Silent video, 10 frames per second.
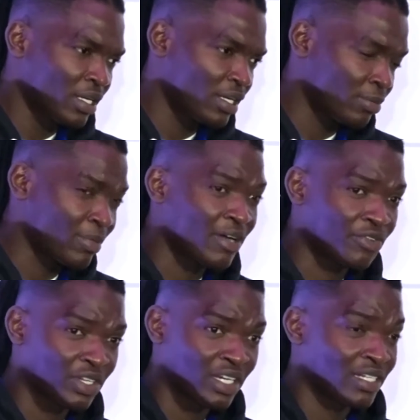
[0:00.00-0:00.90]

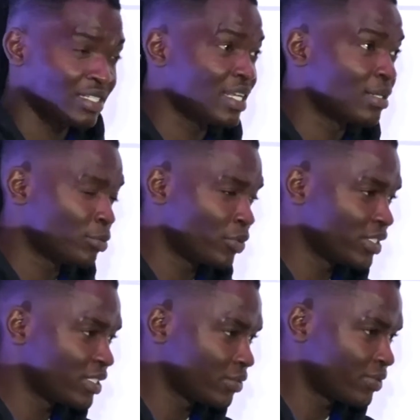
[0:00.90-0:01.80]
African
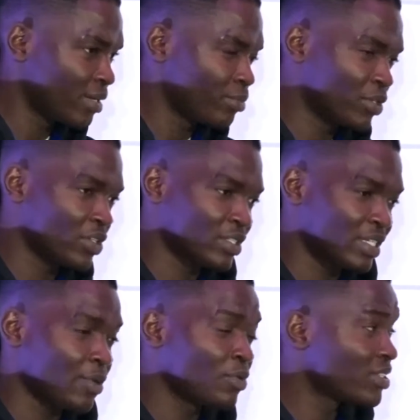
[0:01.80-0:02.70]
standpoint, right? Because
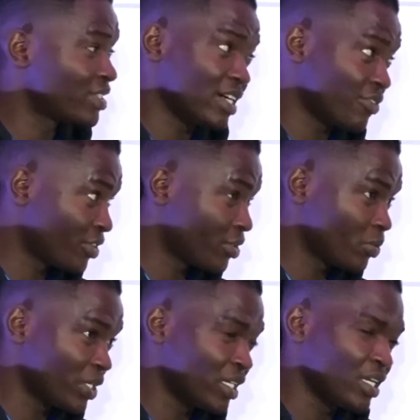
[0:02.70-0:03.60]
I want to see Africa
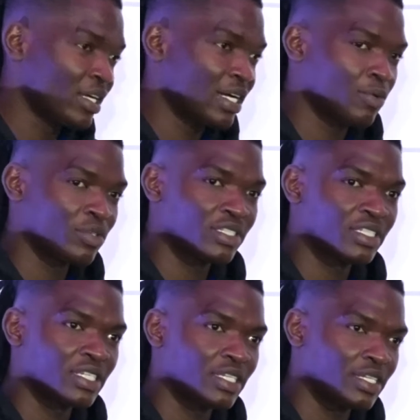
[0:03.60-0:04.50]
win. I want to
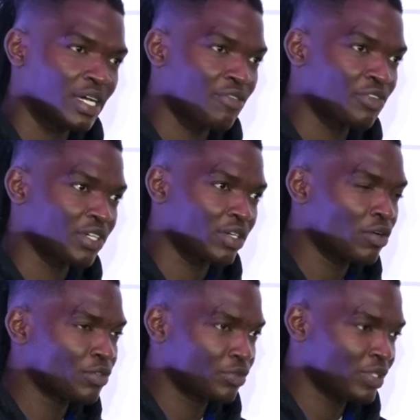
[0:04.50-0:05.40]
see Africa
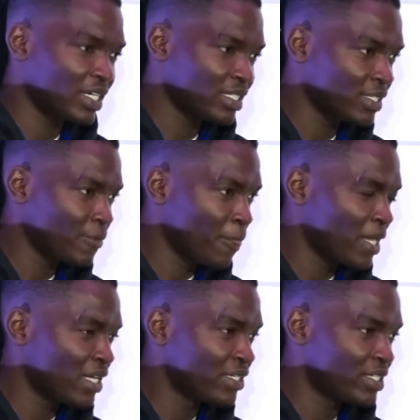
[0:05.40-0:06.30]
on the rise.
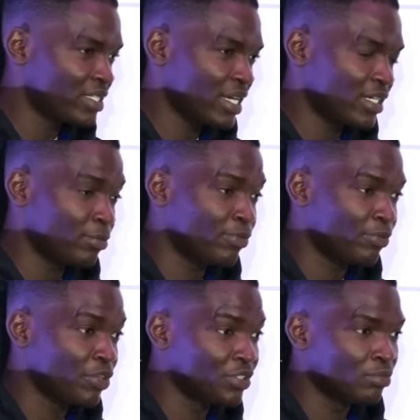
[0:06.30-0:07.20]
And these are the
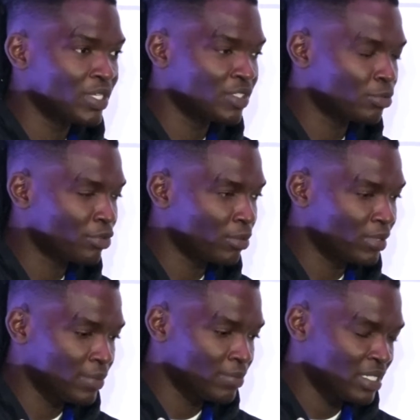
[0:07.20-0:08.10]
fundamental
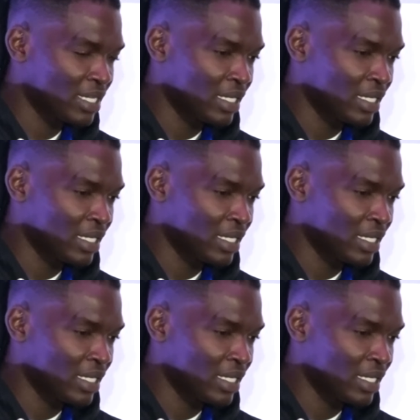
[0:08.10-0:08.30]
problems